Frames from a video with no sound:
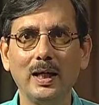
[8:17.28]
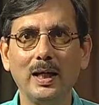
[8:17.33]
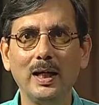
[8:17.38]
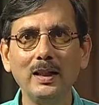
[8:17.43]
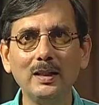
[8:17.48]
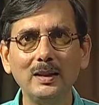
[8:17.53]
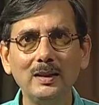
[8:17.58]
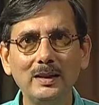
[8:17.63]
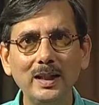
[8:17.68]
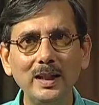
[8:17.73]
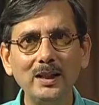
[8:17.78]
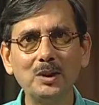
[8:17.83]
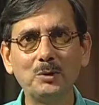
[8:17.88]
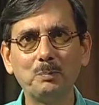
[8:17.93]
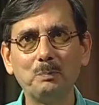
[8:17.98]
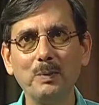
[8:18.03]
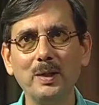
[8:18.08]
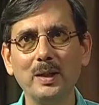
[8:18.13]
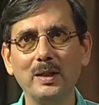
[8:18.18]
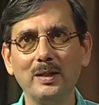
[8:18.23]
in this
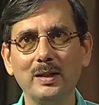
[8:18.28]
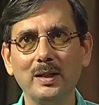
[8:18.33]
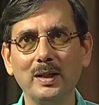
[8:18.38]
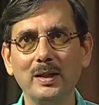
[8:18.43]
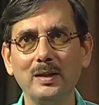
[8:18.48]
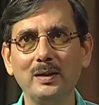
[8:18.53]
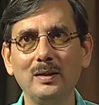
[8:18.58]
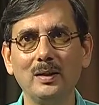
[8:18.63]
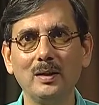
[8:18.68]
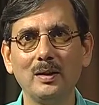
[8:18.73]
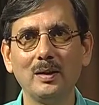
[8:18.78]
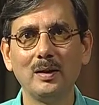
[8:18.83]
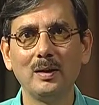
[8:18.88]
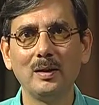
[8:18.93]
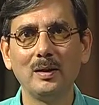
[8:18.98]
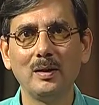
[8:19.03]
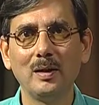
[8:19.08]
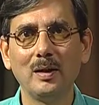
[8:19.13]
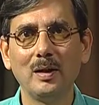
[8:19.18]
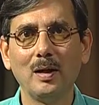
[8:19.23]
period,
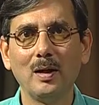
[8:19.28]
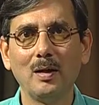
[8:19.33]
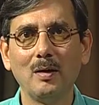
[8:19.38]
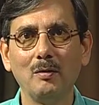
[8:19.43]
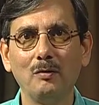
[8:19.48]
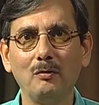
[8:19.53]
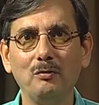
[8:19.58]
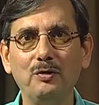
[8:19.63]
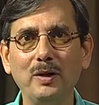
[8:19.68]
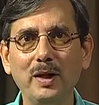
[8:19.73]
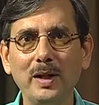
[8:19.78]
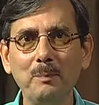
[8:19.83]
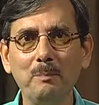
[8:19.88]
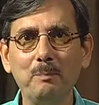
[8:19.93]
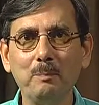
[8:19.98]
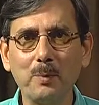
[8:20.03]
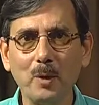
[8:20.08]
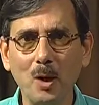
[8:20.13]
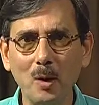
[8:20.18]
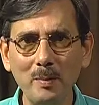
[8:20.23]
very
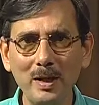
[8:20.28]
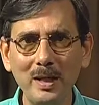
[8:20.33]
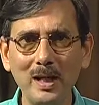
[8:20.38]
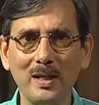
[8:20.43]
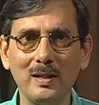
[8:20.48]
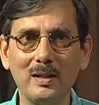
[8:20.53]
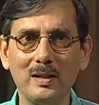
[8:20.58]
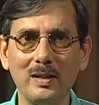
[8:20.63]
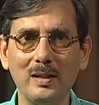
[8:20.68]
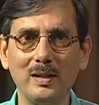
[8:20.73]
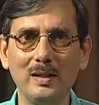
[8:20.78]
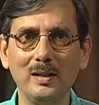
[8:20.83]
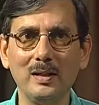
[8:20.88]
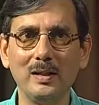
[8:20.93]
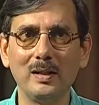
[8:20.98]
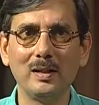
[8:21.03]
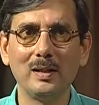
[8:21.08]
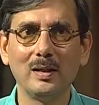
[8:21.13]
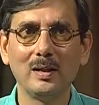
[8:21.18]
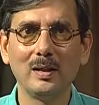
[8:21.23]
prominently
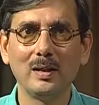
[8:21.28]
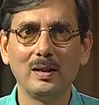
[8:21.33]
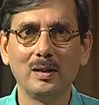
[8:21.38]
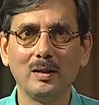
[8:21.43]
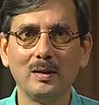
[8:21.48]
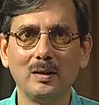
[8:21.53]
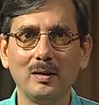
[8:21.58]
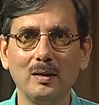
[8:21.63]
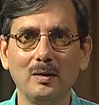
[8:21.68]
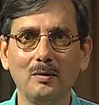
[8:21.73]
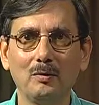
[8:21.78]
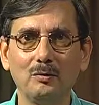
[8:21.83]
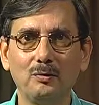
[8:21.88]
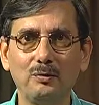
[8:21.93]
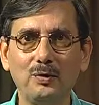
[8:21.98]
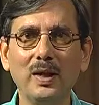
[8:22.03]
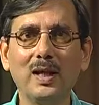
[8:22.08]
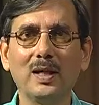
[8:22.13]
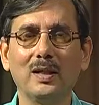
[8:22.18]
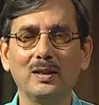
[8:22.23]

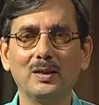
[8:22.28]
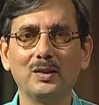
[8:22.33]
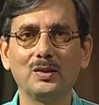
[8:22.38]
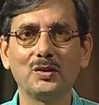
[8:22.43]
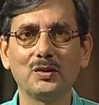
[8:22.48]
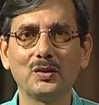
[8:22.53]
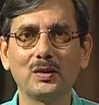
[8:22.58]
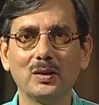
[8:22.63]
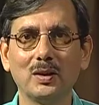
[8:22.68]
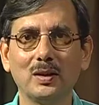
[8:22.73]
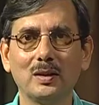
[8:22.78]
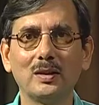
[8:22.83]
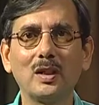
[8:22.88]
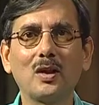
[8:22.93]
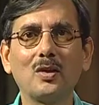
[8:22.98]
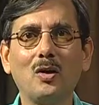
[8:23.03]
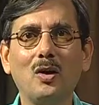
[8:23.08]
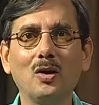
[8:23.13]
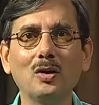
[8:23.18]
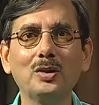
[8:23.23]
figures the
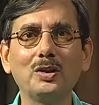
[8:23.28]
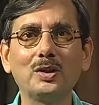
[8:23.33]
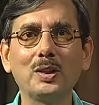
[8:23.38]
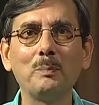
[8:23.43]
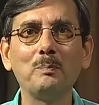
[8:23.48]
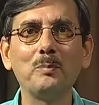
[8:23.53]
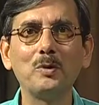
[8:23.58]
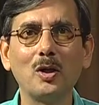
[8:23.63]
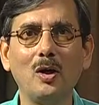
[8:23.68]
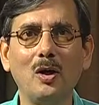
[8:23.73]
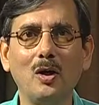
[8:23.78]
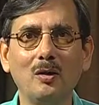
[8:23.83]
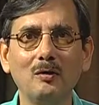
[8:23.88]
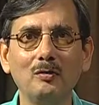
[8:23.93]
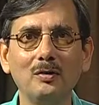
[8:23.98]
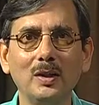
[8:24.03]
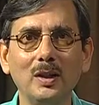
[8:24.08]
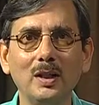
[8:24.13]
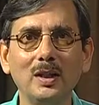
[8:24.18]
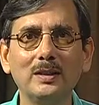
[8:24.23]
concept
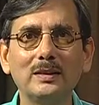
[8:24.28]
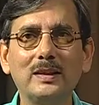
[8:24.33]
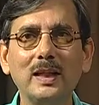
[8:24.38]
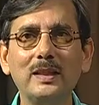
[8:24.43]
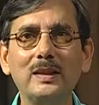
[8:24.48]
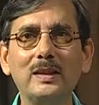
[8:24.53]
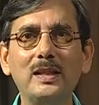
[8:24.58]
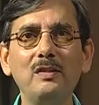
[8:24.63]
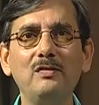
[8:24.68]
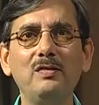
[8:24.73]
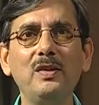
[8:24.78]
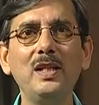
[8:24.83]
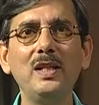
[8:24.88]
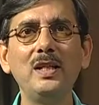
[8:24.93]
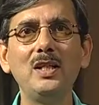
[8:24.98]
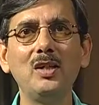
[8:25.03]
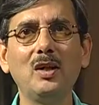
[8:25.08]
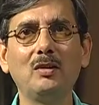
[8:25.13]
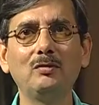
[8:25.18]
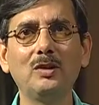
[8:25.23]
of the
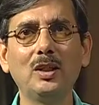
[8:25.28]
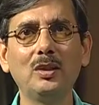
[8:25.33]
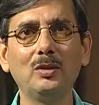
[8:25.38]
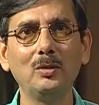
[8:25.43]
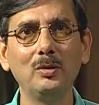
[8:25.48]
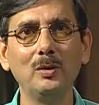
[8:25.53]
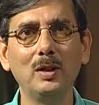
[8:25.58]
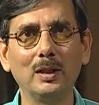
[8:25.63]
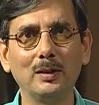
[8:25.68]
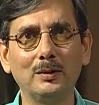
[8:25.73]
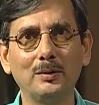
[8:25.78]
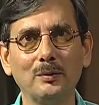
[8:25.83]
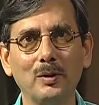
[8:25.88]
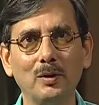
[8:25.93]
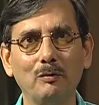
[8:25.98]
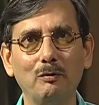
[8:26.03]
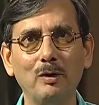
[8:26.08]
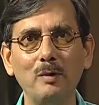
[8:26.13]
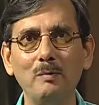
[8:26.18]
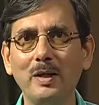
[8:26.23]
divinity of the ruler.
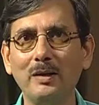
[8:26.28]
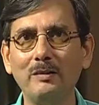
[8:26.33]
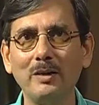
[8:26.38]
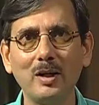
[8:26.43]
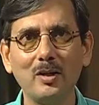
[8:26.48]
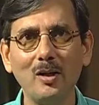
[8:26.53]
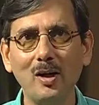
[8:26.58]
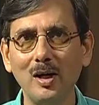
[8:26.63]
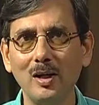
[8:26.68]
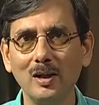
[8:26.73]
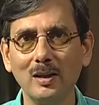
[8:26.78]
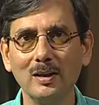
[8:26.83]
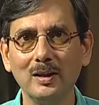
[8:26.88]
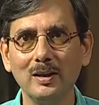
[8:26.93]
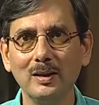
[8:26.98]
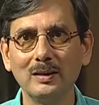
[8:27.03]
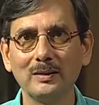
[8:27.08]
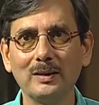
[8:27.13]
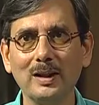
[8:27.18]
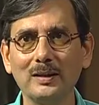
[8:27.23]
We may recall
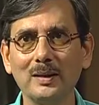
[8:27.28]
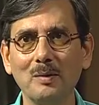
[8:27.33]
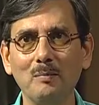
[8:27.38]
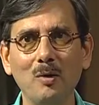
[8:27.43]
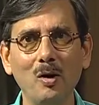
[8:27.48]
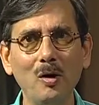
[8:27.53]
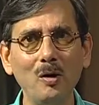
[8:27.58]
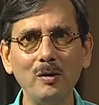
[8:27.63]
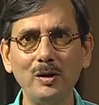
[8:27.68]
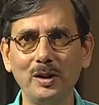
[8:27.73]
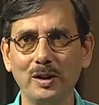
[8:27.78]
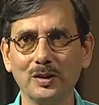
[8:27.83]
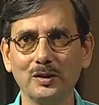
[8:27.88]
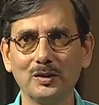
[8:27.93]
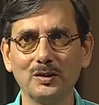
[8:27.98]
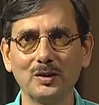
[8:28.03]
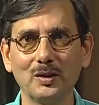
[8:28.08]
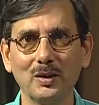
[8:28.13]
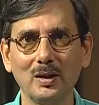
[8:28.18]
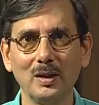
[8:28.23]
that the
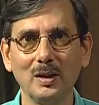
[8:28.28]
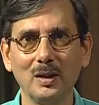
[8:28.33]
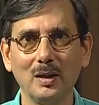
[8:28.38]
Mauryas